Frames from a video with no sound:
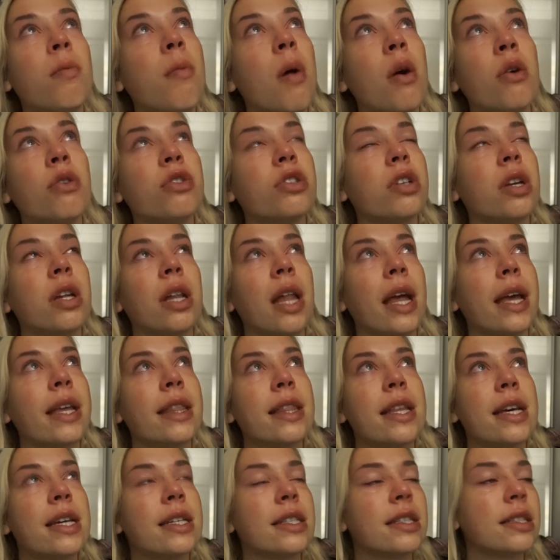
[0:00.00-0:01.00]
emotional
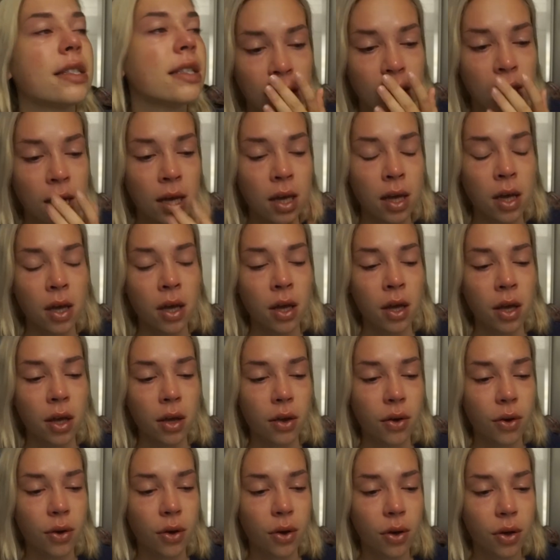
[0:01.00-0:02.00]
like this.
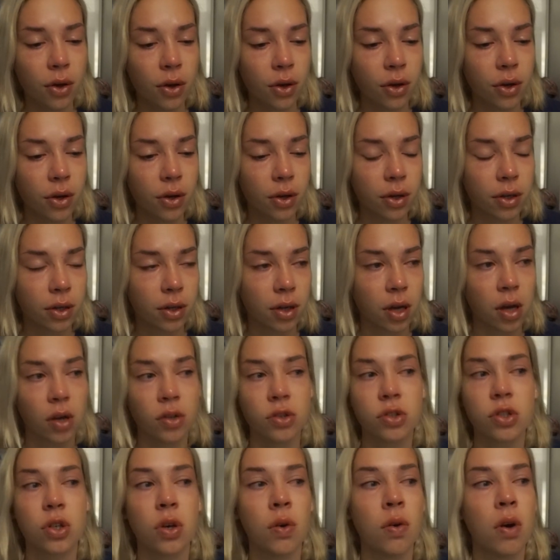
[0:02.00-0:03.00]

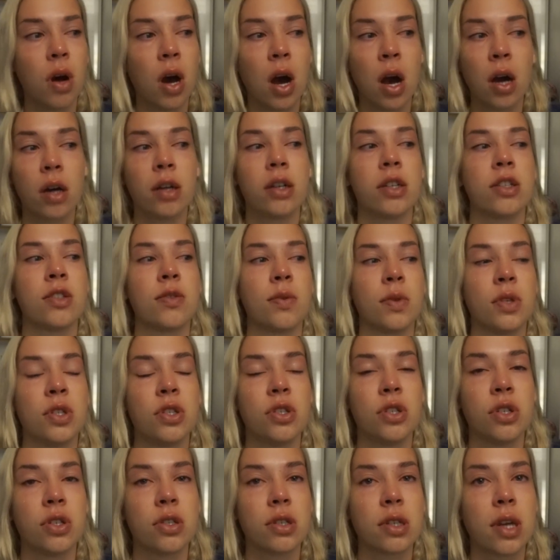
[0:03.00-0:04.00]
Also, August was
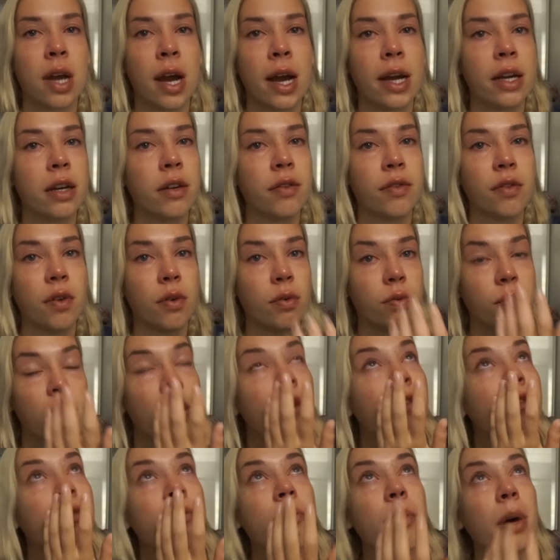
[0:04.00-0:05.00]
just kind of a
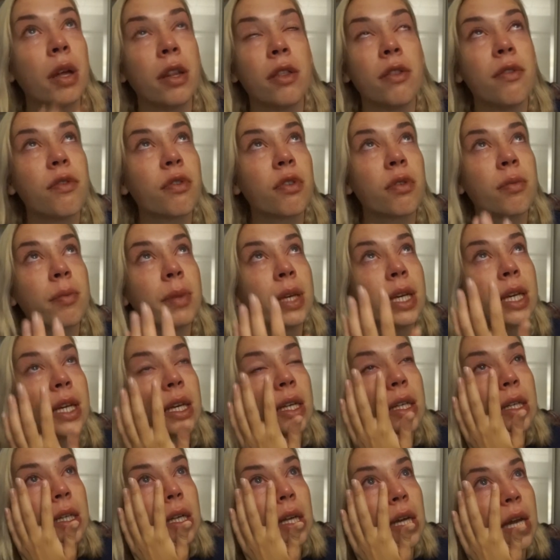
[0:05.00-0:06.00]
rough month for me
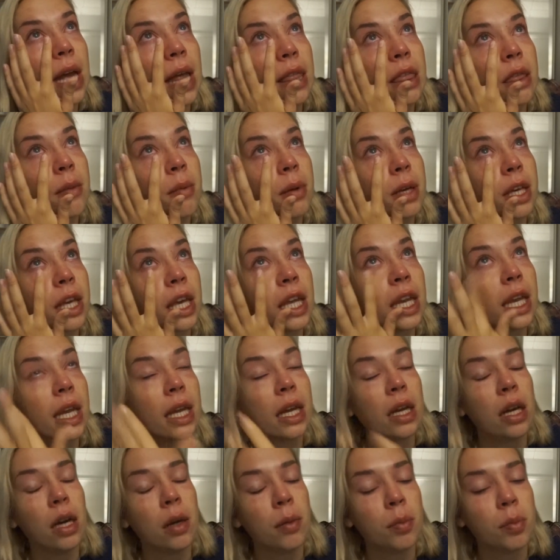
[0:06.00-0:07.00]
at the
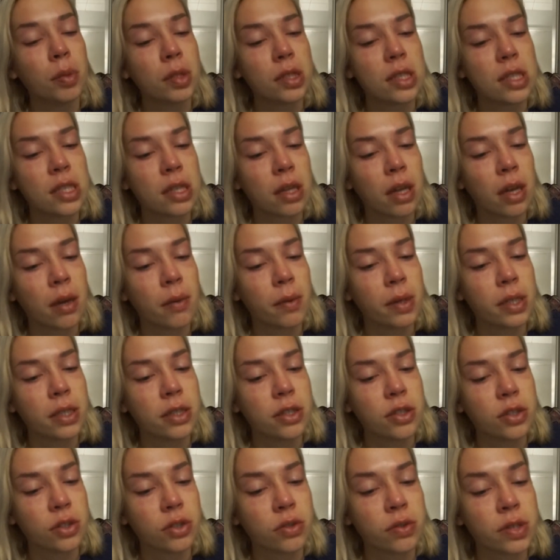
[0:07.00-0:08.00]
beginning up until I
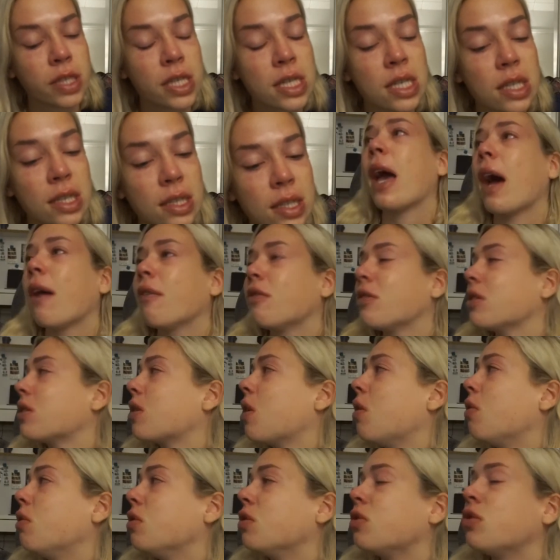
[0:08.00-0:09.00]
went to Greece. I have to
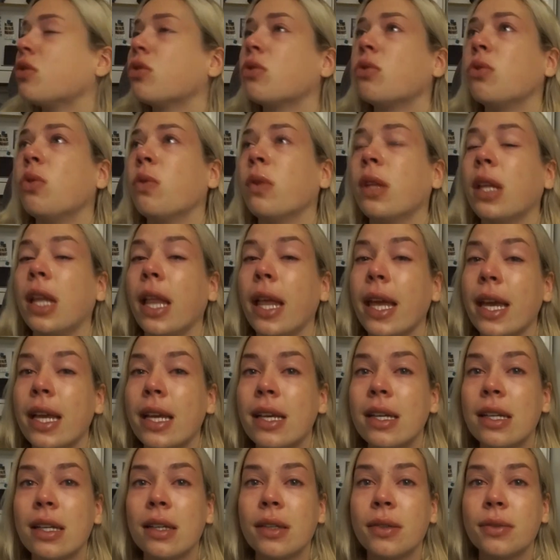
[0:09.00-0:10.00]
go to school in
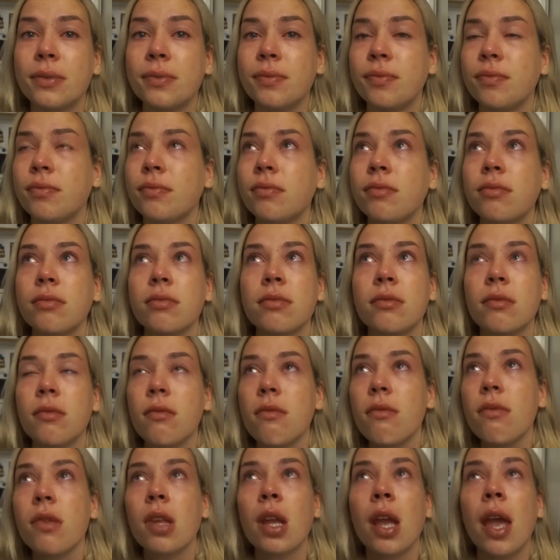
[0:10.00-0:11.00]
like
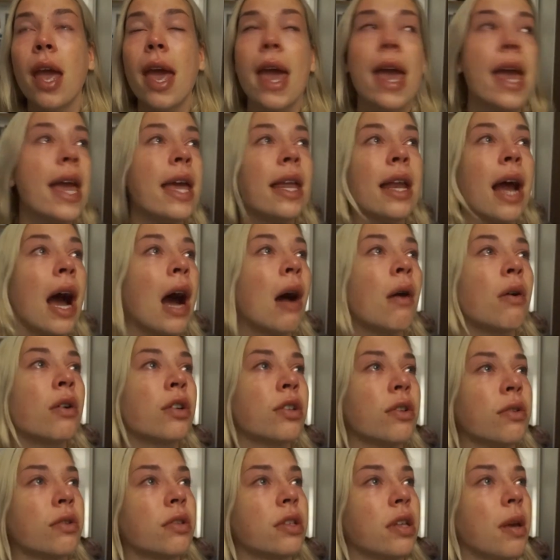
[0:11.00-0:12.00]
8
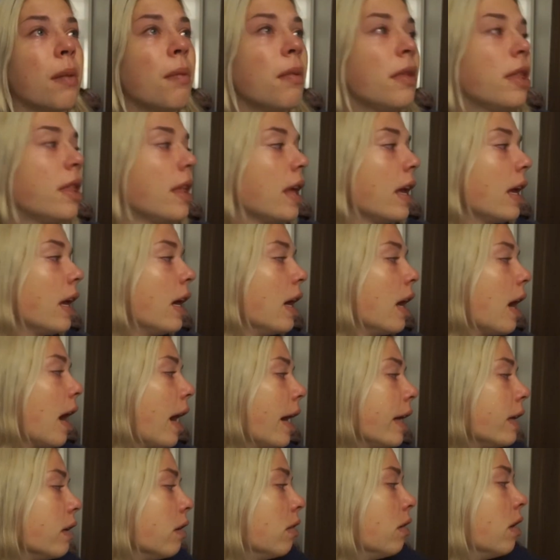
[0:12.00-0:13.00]
hours or something.
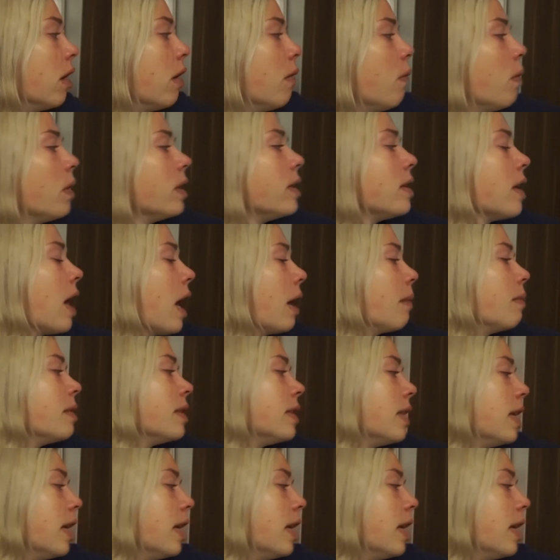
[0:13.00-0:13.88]
I don't know, what time is